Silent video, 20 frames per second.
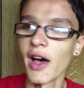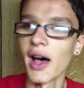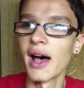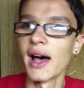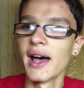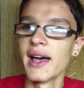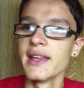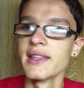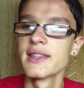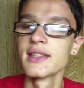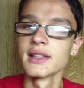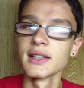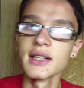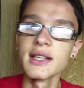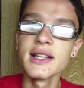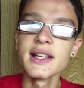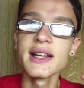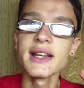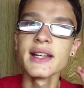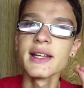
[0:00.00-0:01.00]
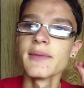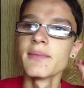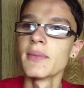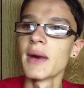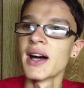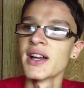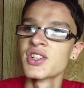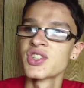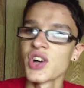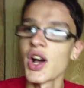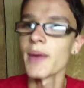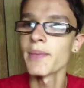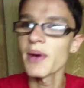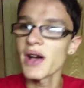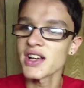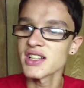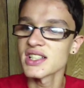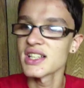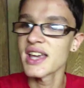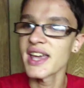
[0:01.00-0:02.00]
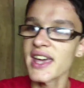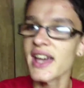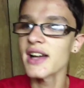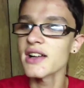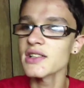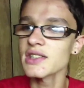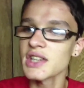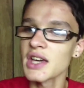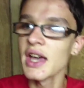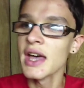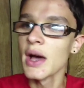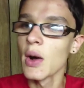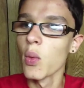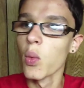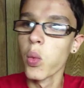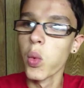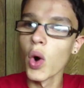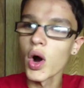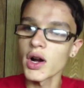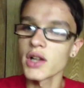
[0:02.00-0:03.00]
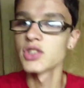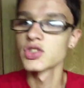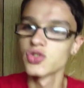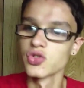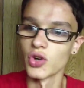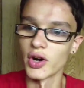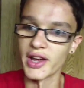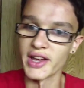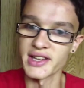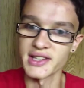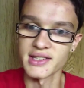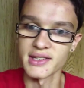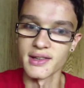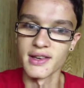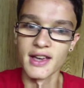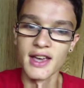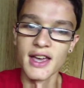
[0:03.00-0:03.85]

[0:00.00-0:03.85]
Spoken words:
I deleted my Dropbox account. Worked great.